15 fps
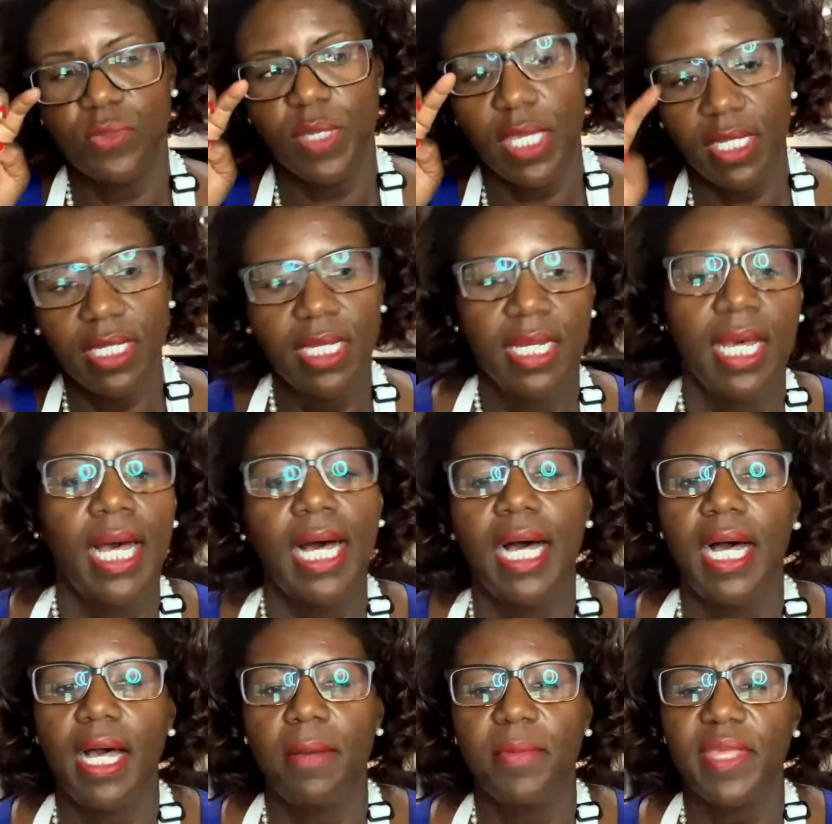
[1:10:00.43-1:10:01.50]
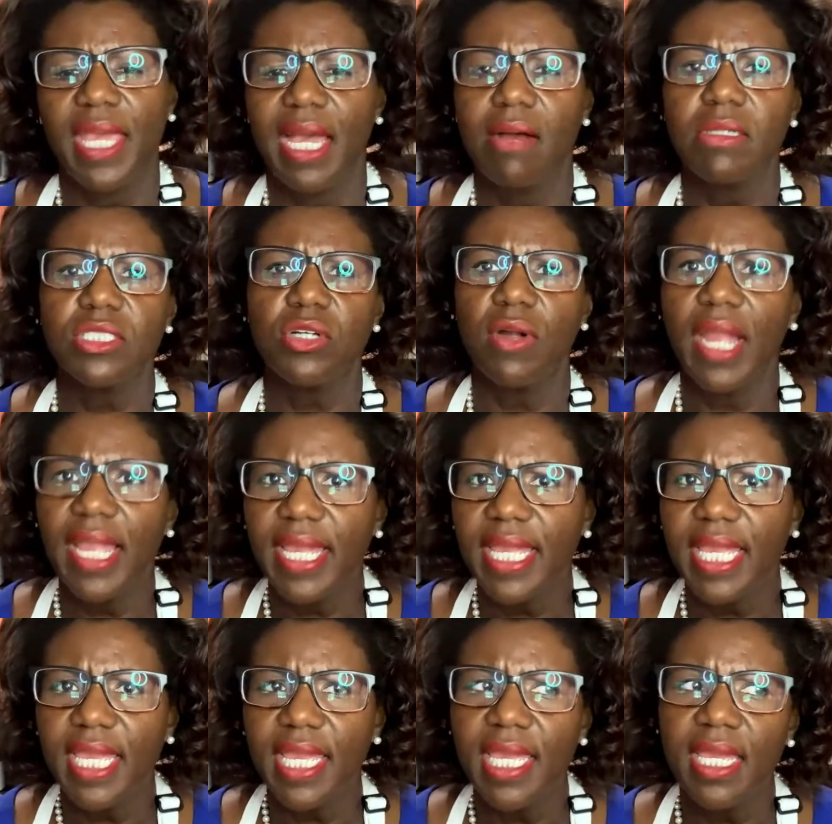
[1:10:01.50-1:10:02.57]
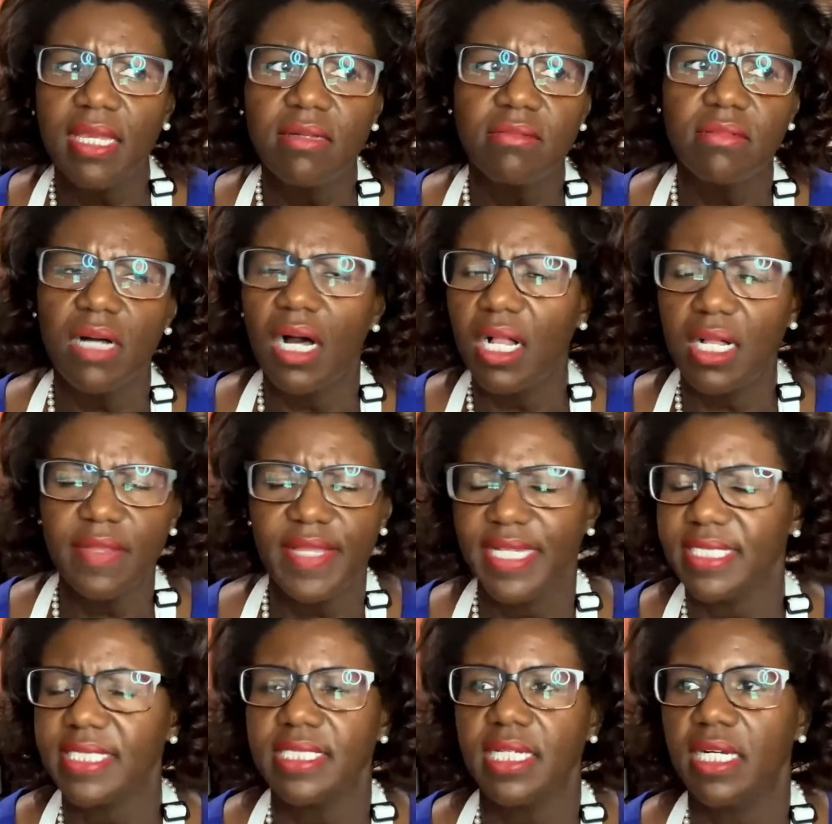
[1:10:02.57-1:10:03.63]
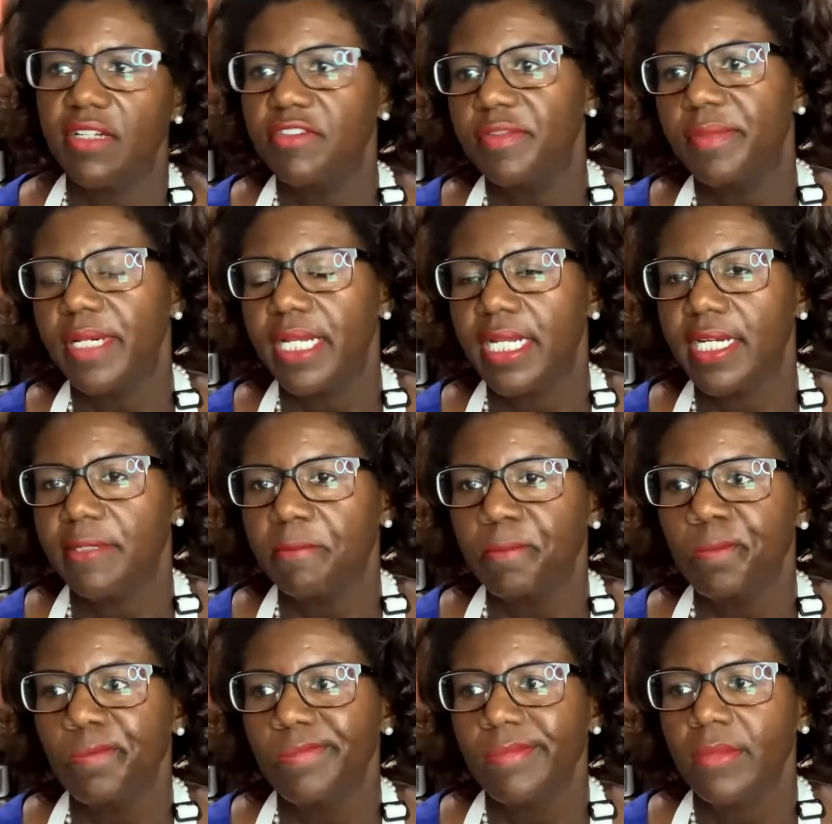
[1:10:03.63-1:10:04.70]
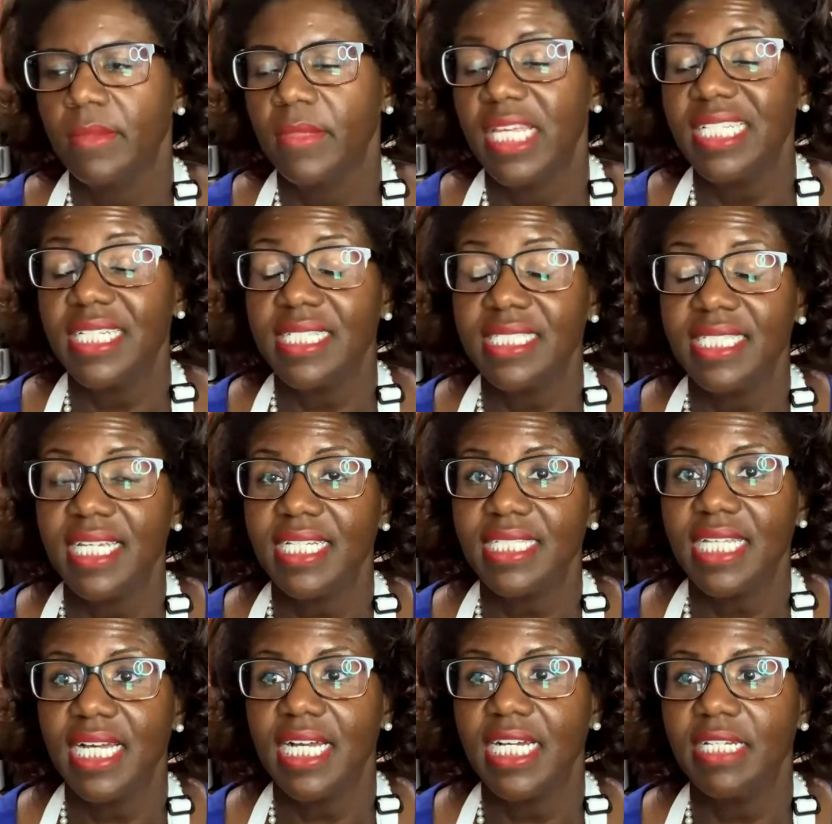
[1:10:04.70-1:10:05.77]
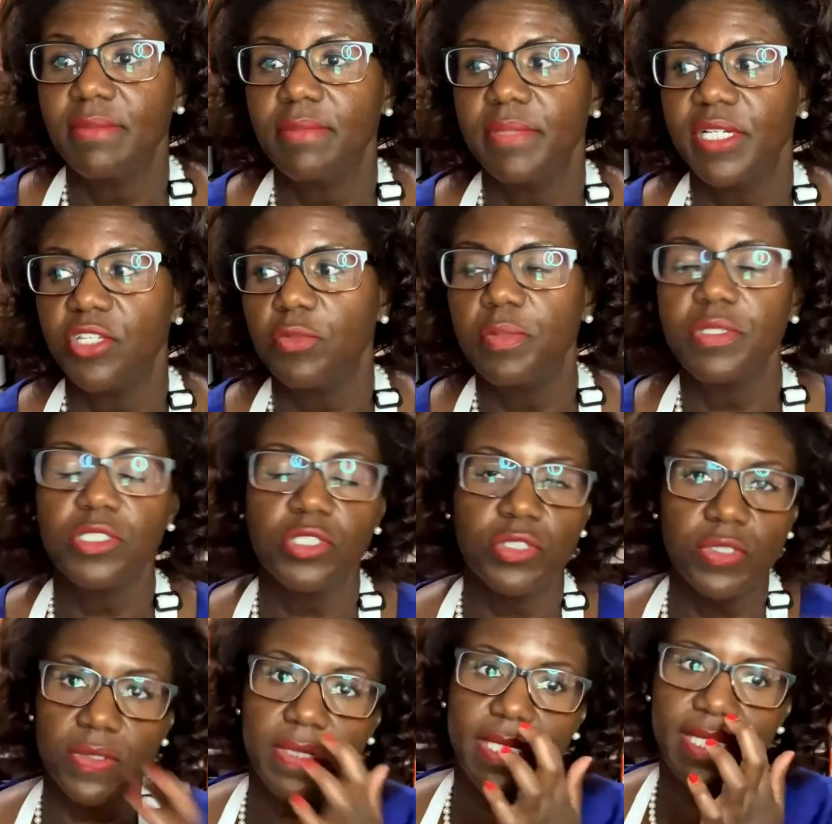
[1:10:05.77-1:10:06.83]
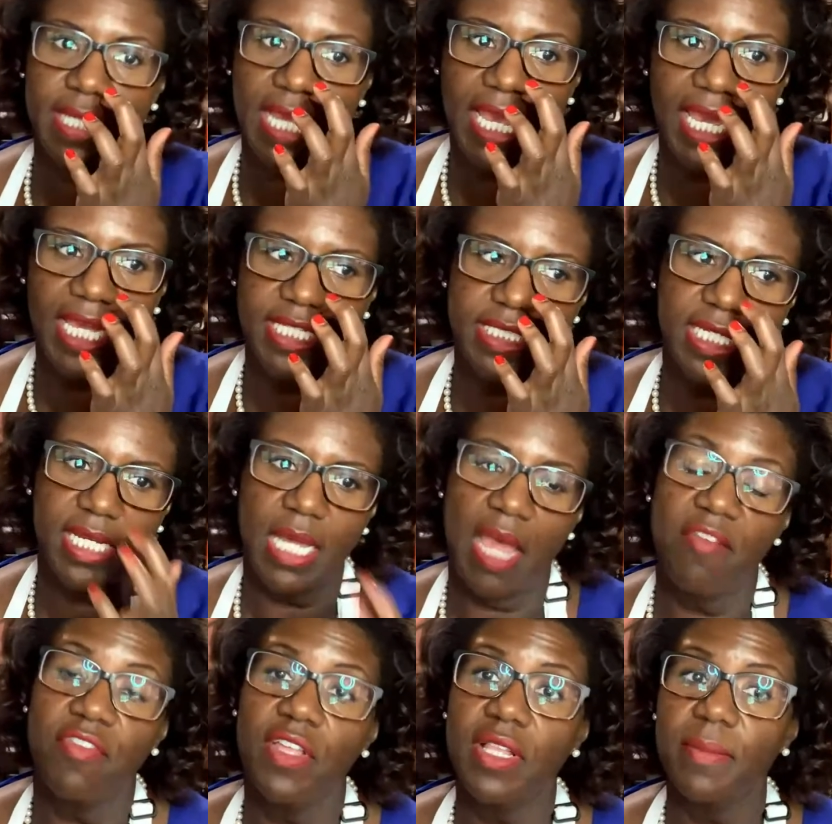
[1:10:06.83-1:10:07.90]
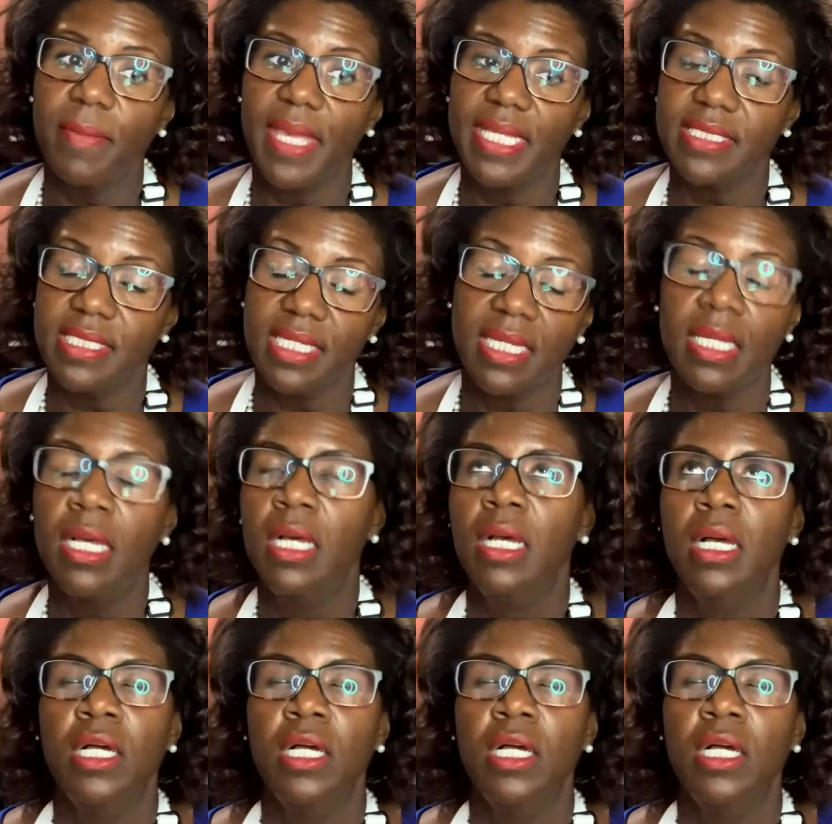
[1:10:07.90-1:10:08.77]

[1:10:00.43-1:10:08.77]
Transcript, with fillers: sweet. Um, but yeah, I was cranky, all that stuff. But um, it does take time, but you push through it, and uh, I feel amazing.